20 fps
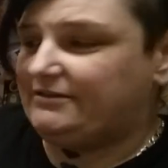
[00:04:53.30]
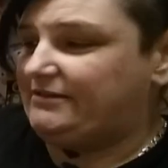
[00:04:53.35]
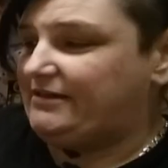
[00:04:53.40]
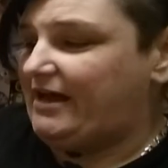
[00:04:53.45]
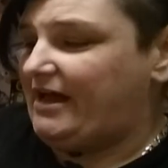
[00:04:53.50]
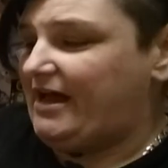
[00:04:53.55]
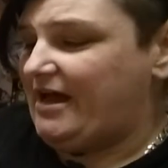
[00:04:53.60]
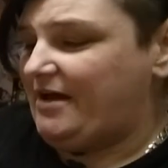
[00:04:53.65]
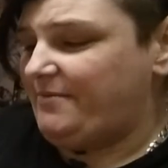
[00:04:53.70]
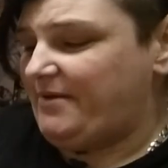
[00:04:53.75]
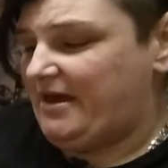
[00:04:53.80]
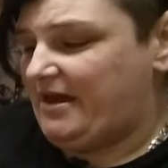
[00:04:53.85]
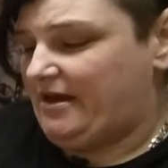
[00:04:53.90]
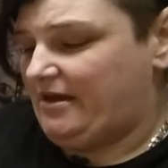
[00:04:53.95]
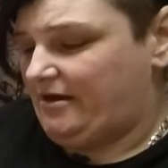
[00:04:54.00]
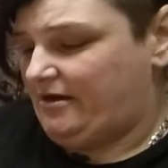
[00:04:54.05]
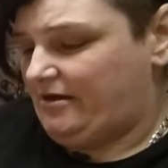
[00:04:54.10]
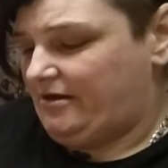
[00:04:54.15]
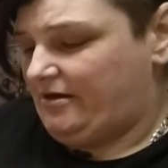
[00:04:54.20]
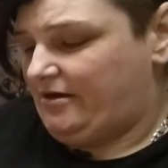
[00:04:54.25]
Tammy
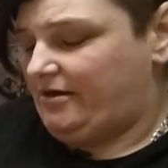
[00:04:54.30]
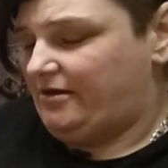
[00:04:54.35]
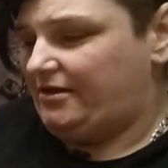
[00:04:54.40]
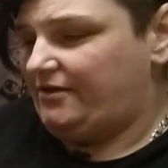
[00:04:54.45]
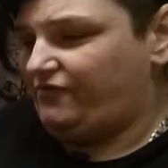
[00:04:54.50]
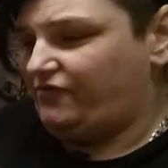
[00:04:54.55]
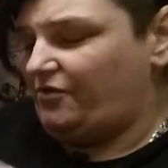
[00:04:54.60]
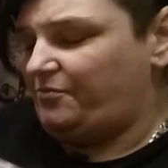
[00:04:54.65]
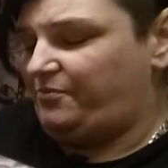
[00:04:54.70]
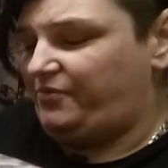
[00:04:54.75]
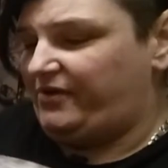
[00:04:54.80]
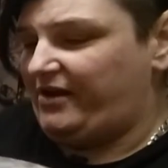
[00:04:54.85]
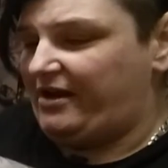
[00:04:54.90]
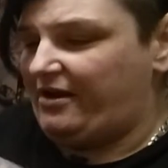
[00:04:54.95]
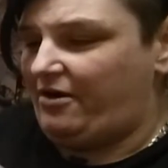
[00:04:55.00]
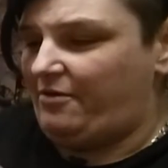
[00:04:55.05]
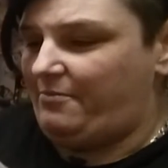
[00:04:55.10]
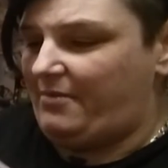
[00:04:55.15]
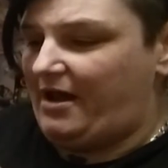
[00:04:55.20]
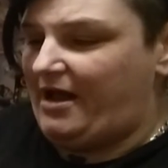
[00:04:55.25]
you've gone
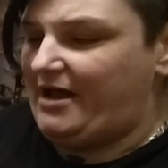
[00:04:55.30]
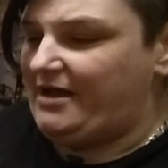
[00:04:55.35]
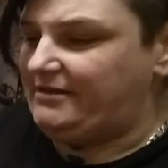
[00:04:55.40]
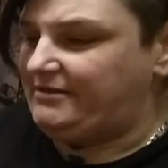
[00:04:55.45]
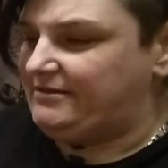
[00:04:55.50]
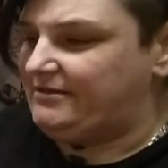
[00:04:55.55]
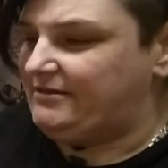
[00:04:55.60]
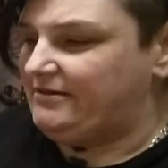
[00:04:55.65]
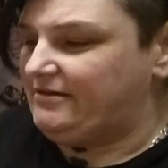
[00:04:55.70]
printer mad